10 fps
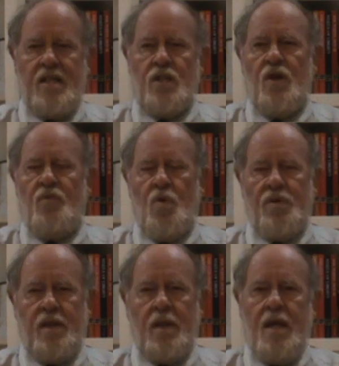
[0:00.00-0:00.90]
and so
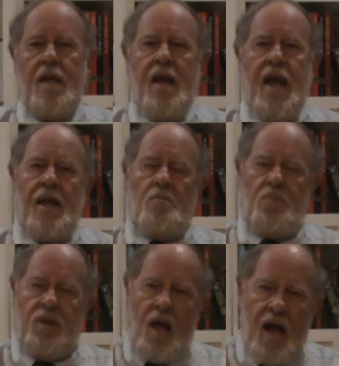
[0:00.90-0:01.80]
forth, and
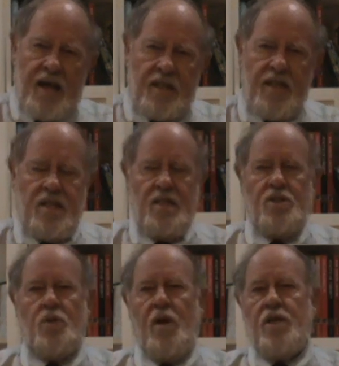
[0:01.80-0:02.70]
applying it to the
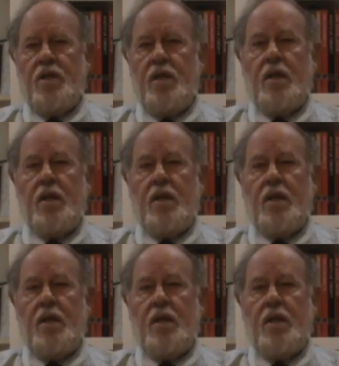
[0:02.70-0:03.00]
situation.